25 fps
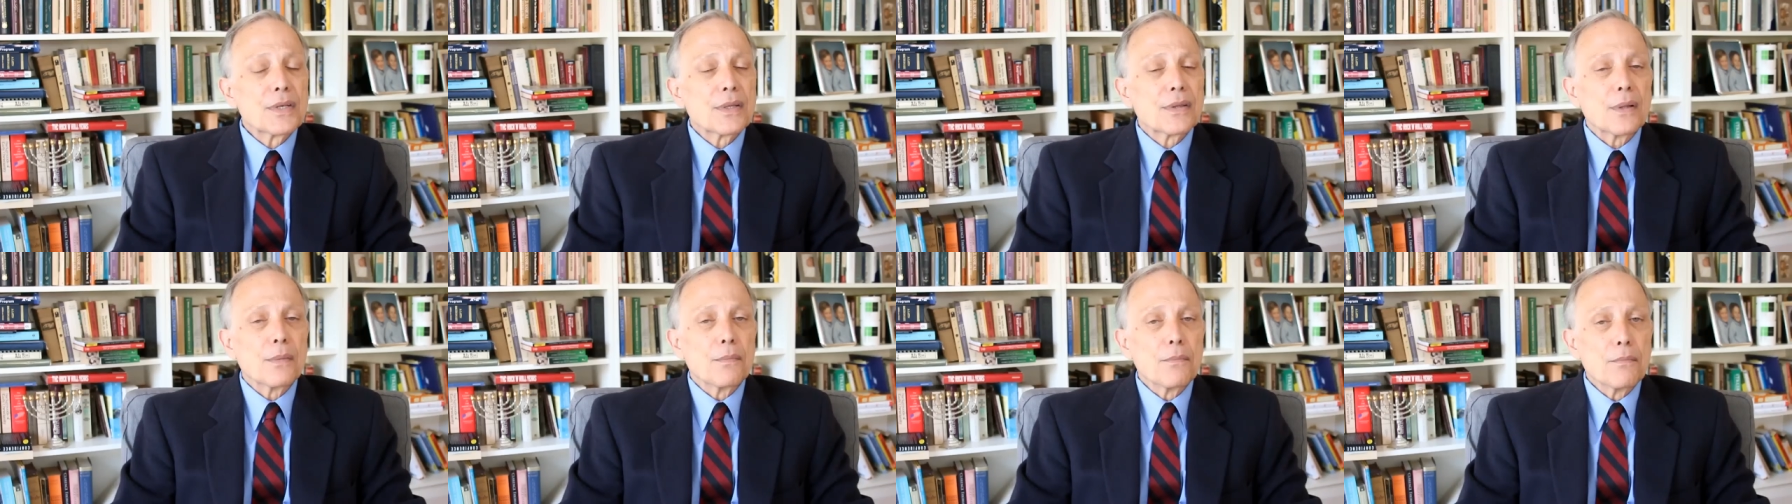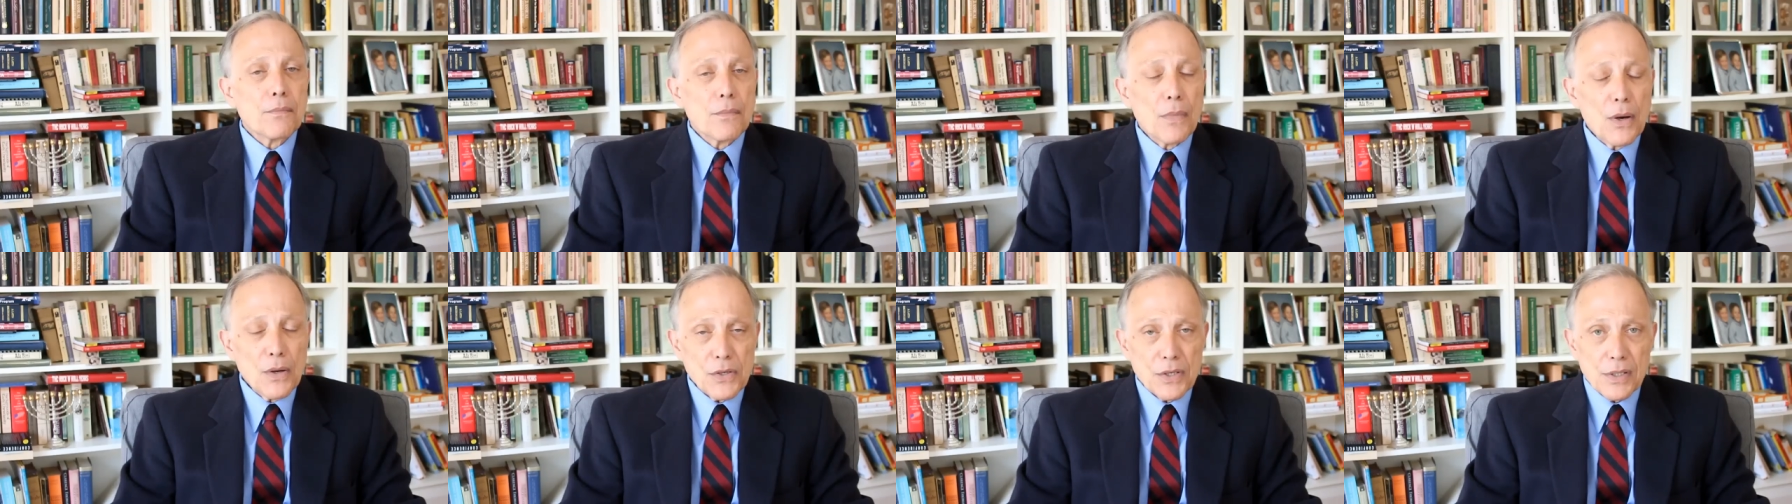in the
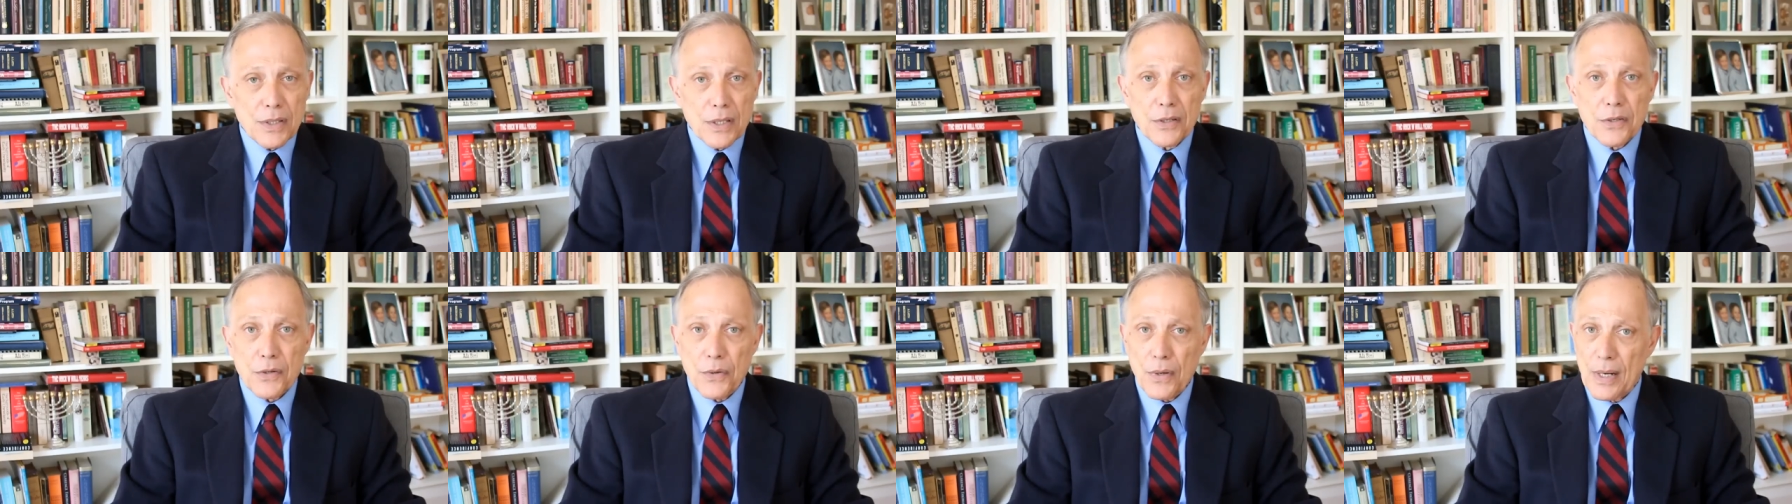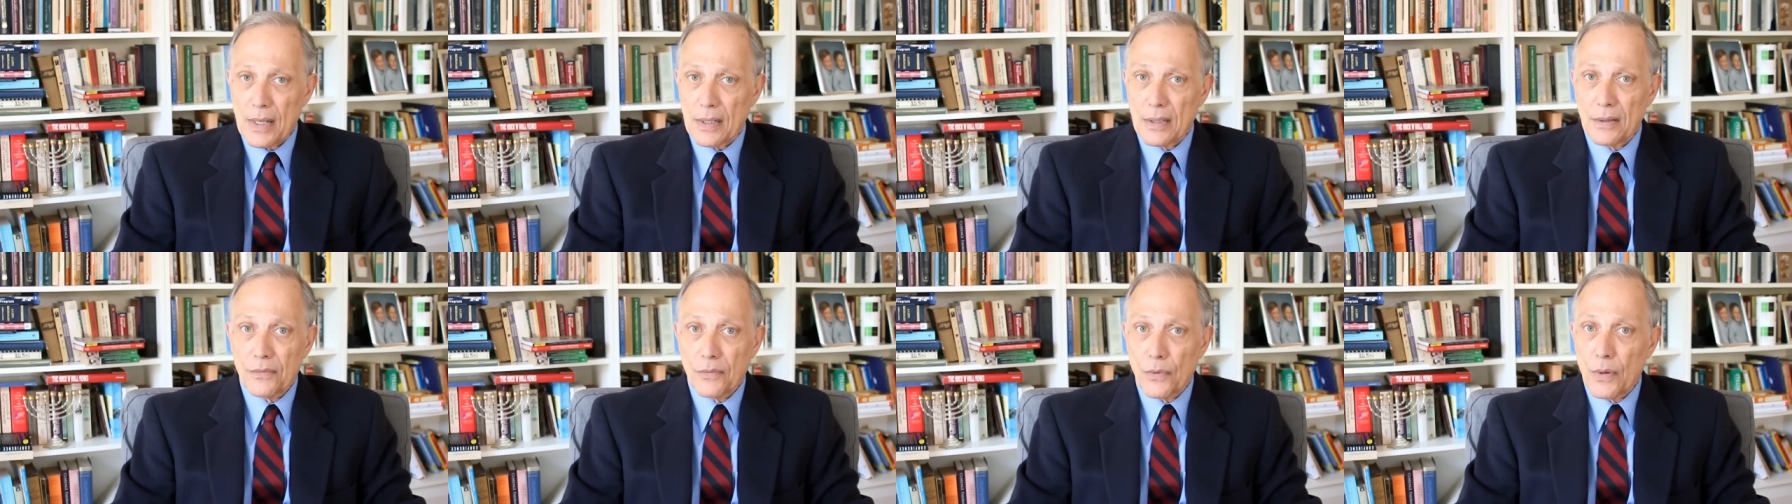most
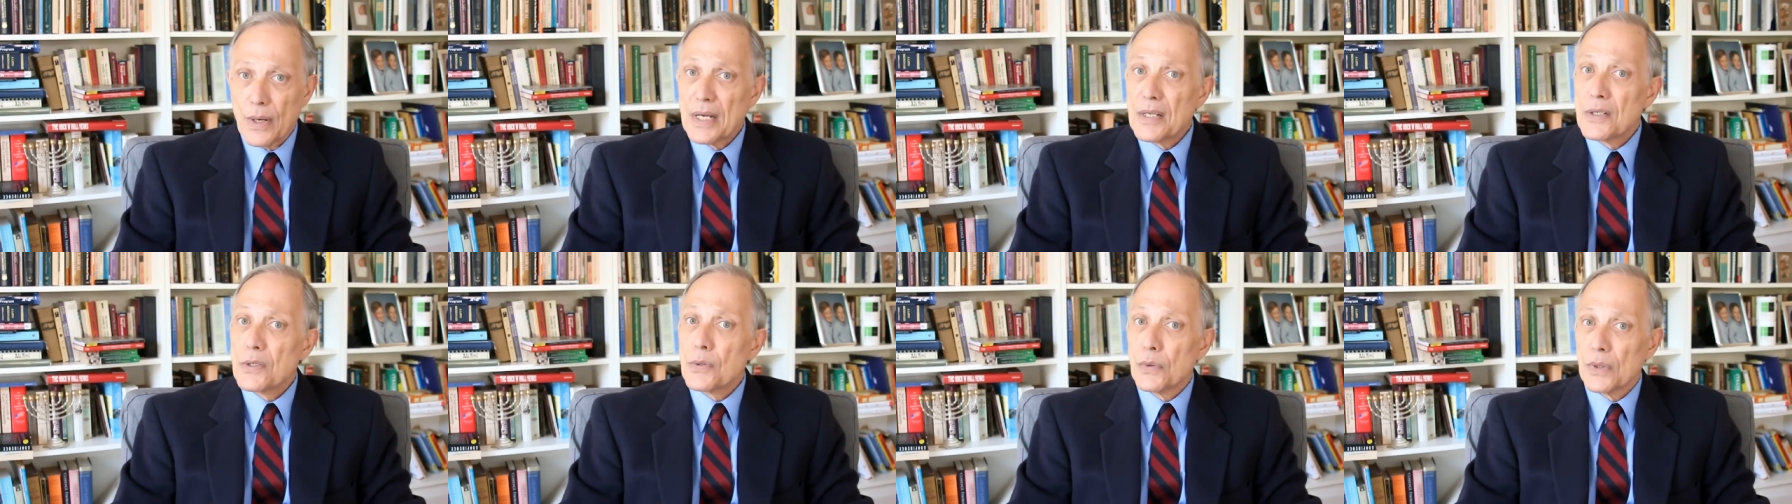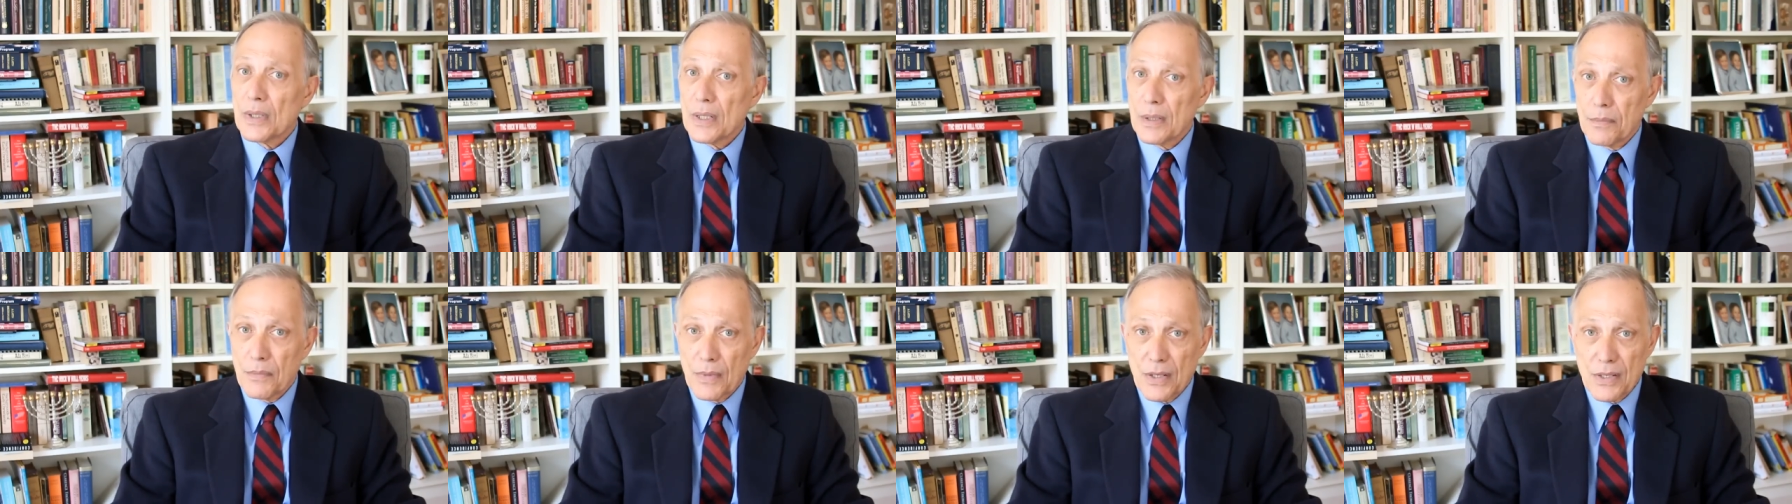attractive way to an
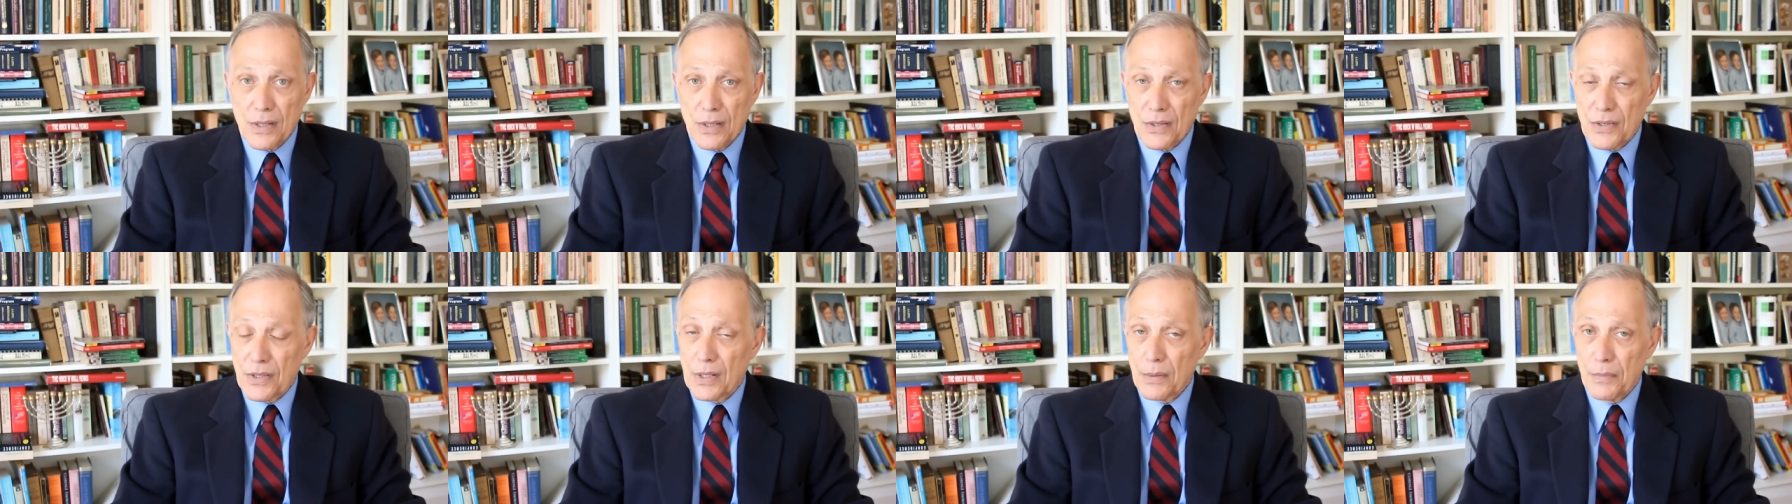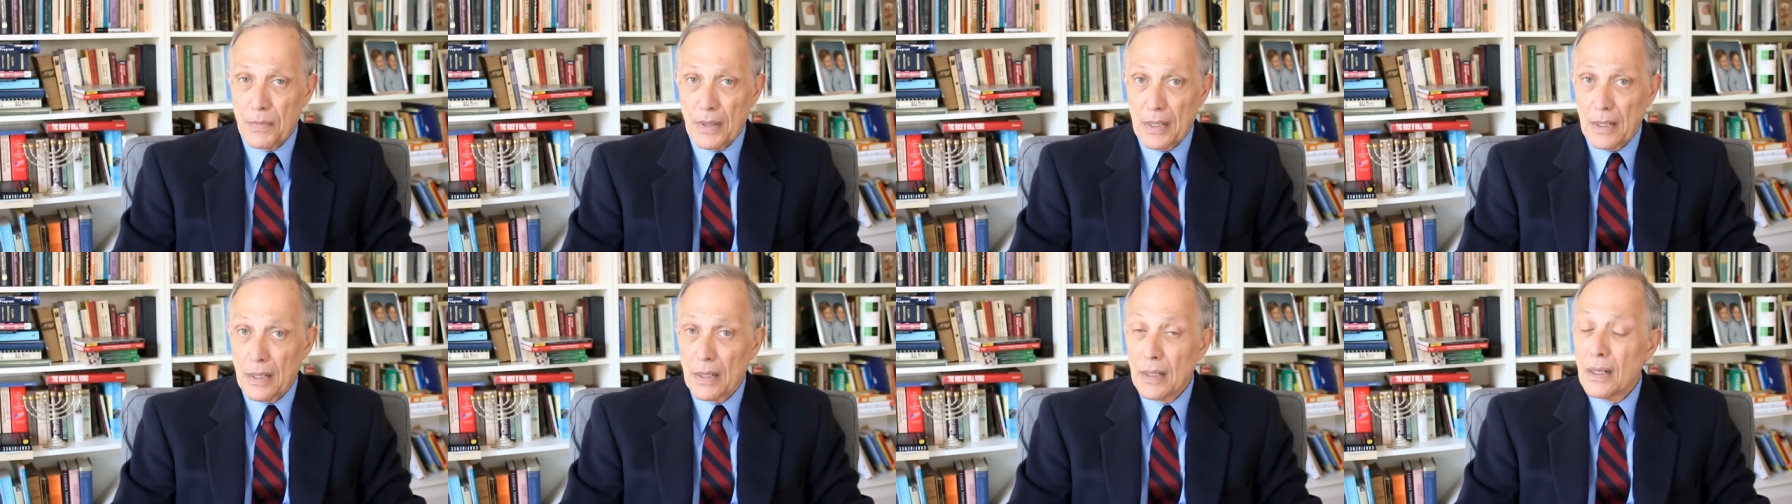admissions
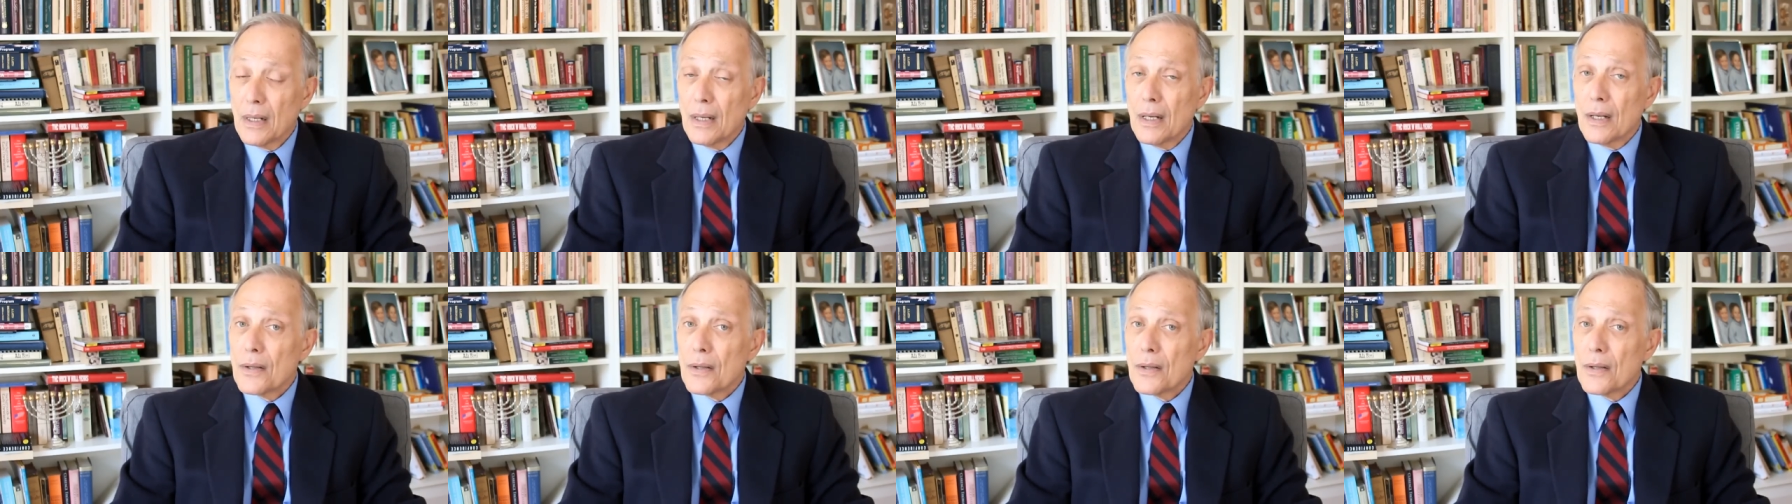committee